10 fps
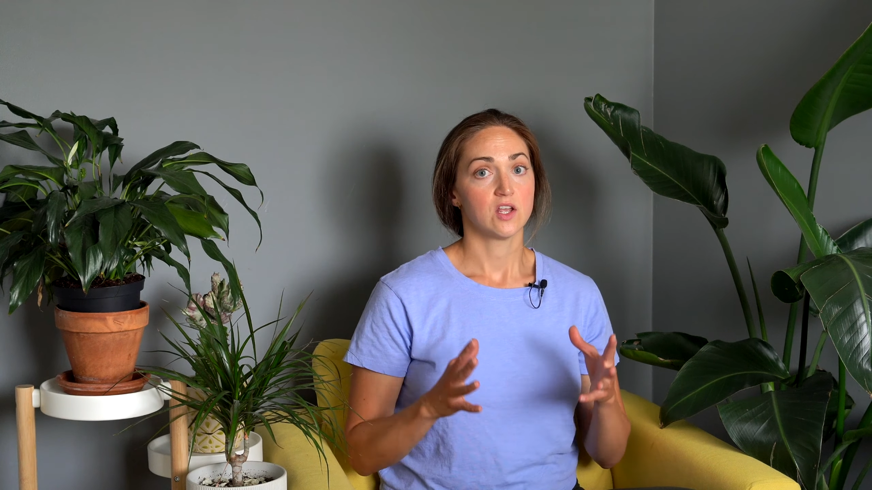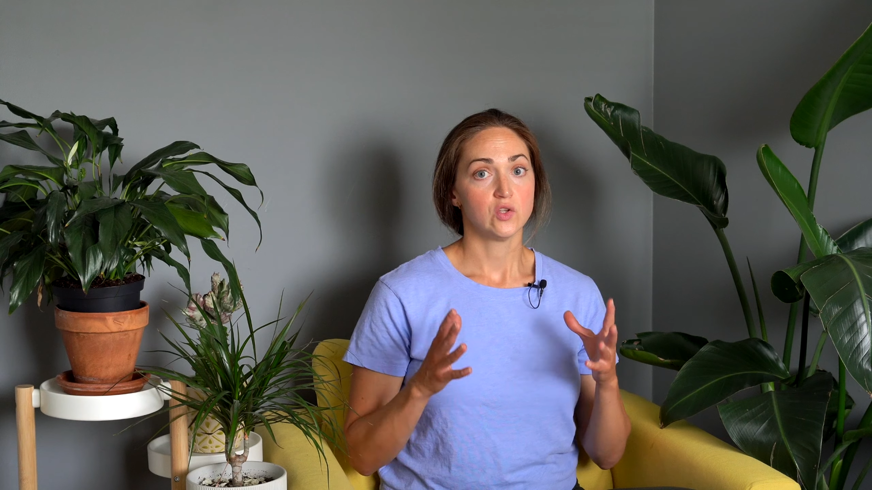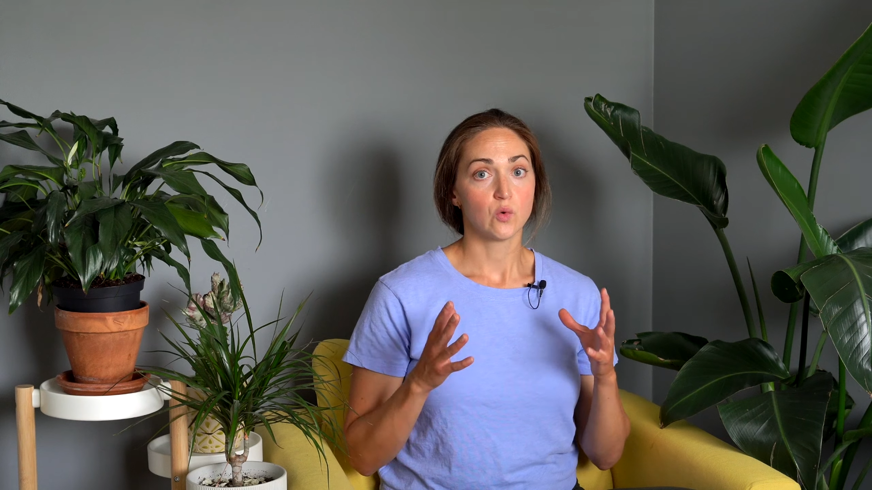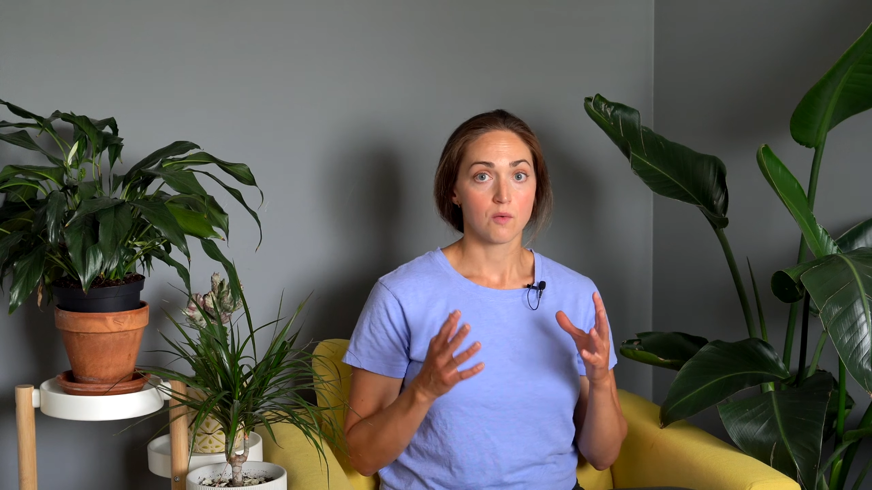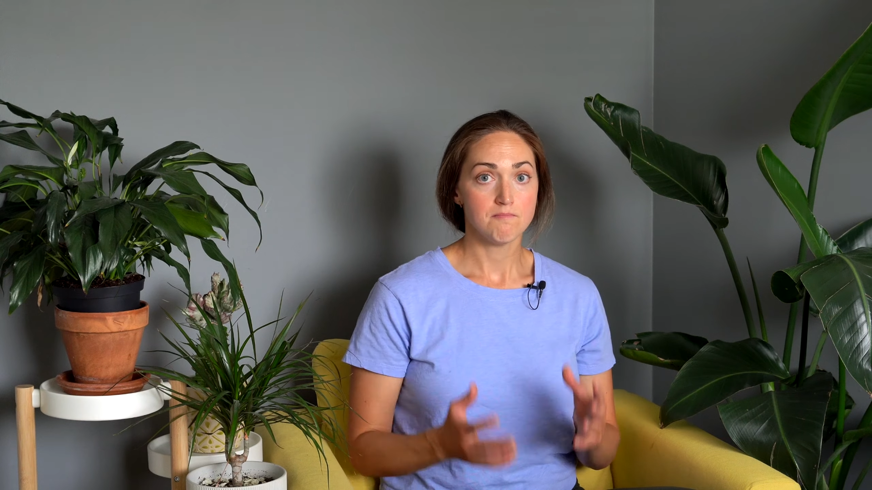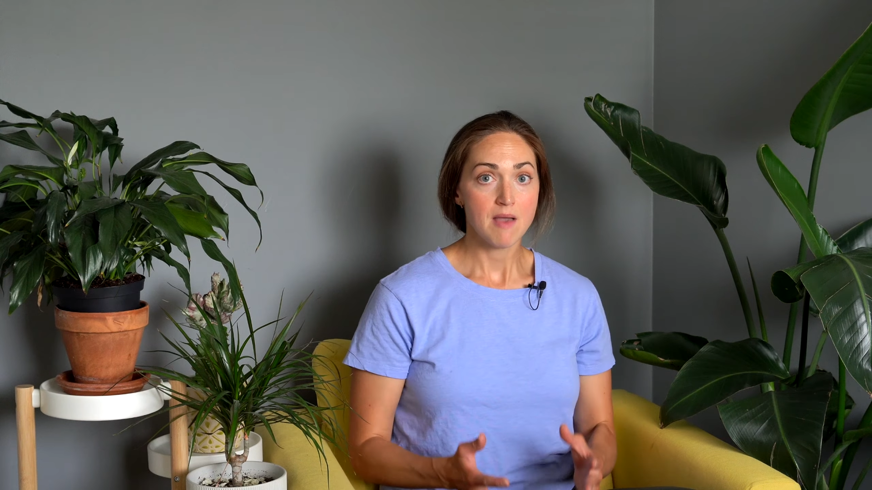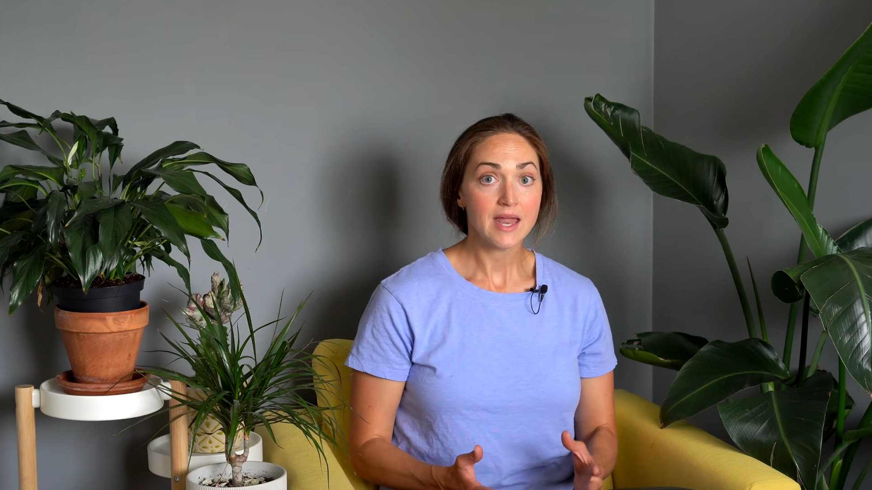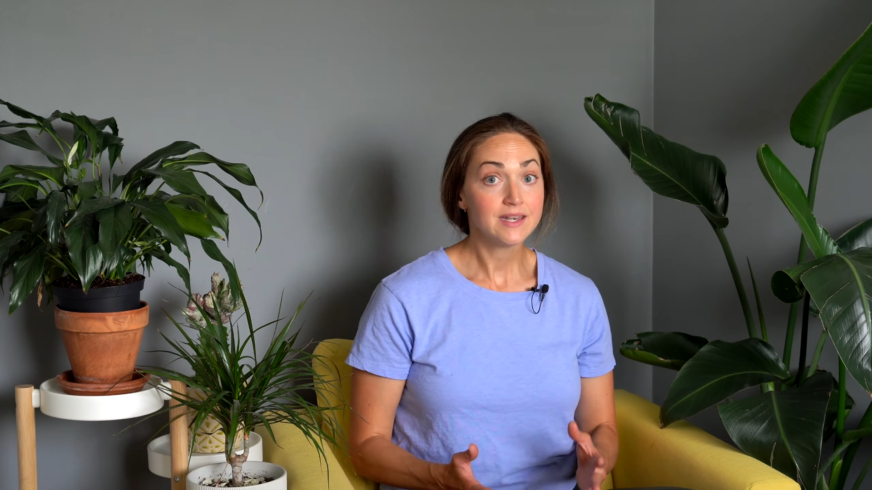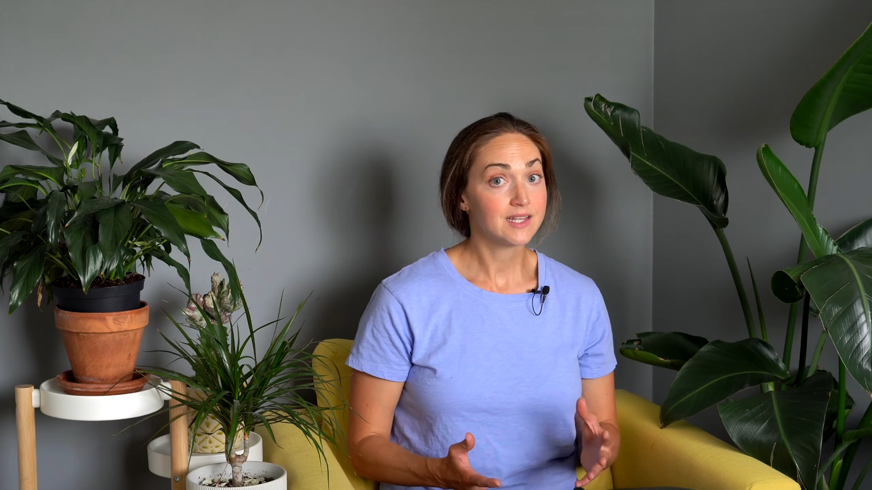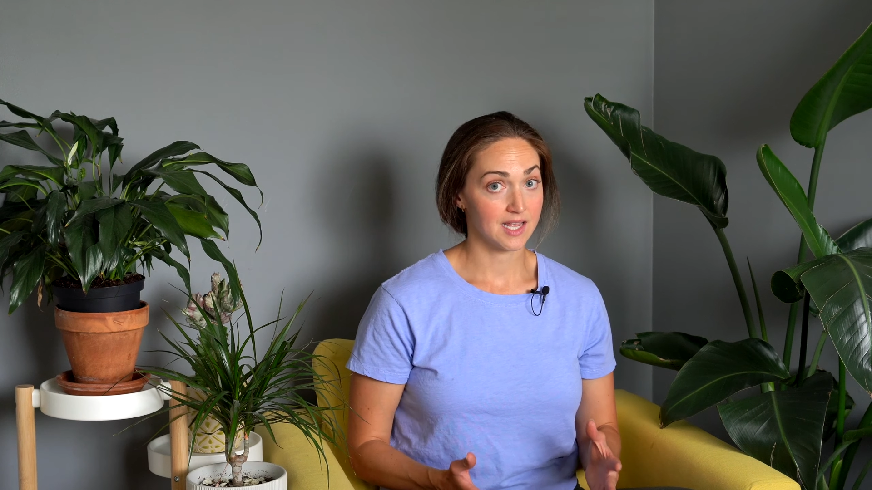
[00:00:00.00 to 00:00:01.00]
your
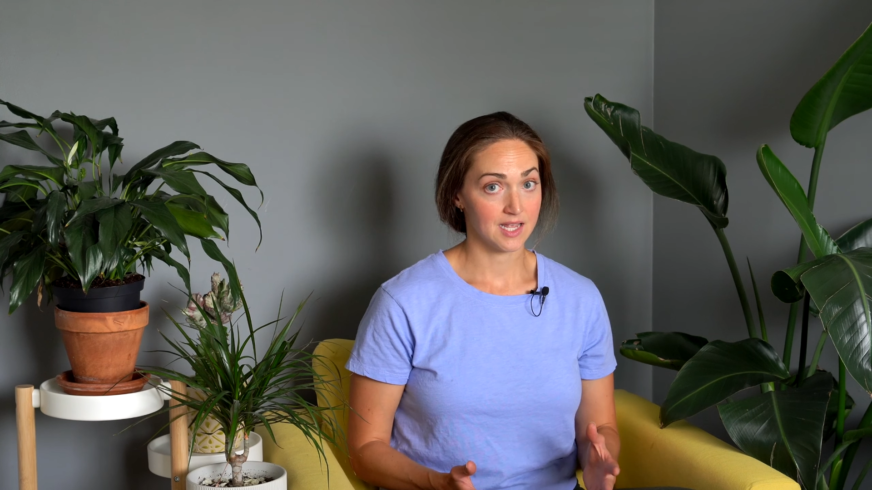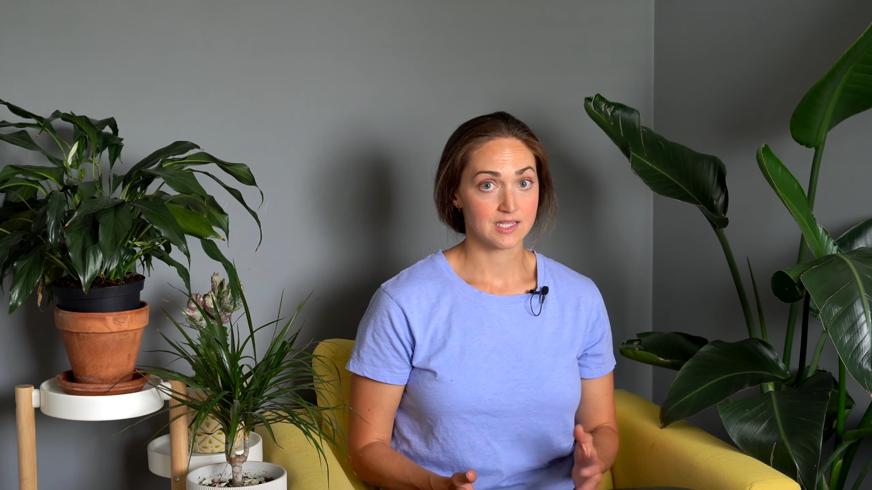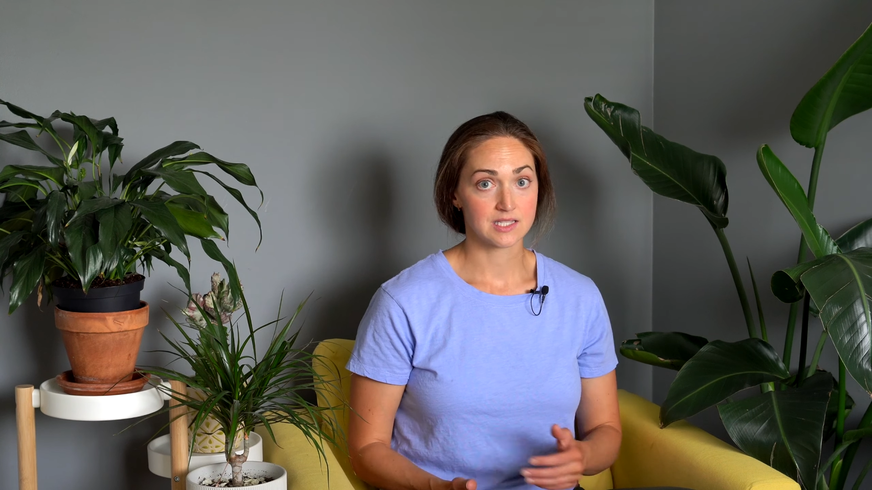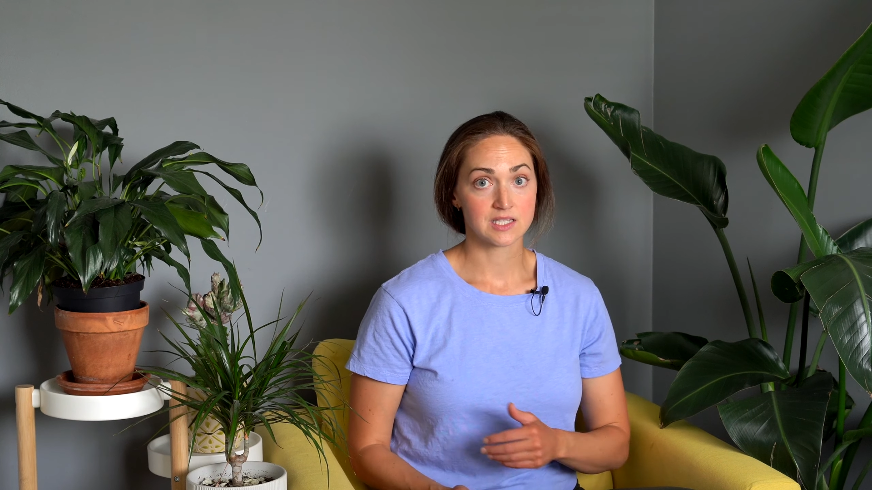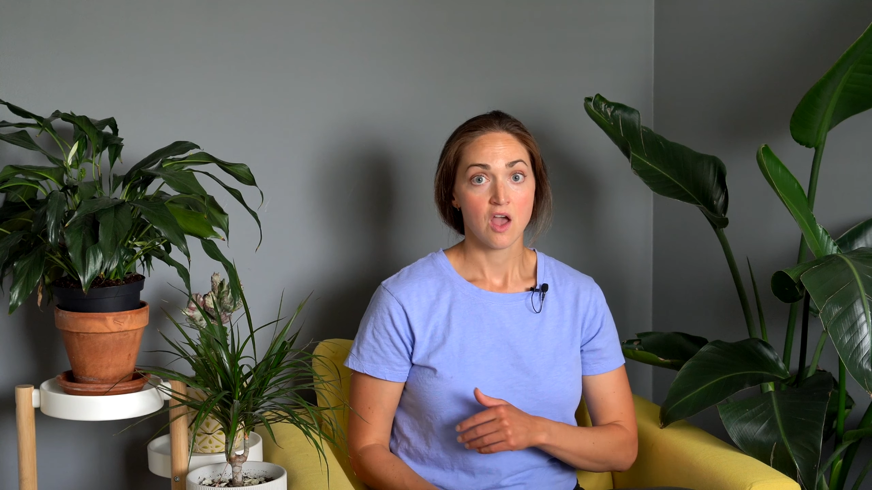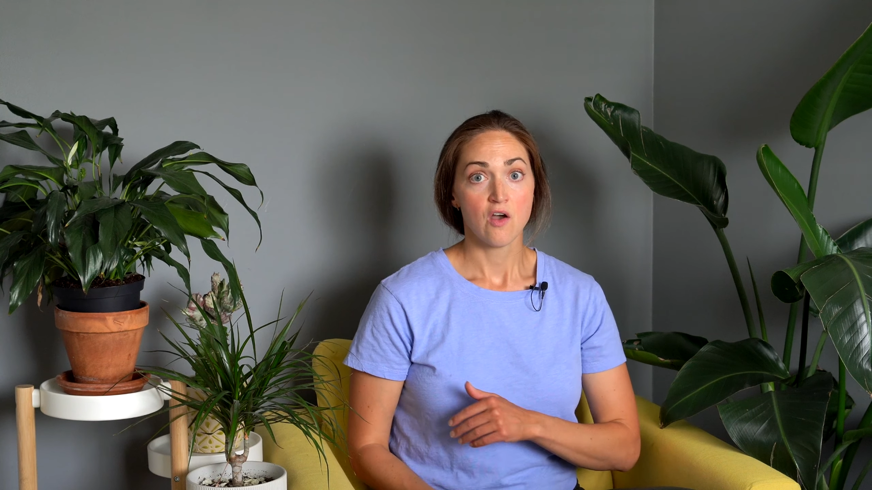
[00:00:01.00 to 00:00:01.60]
med kits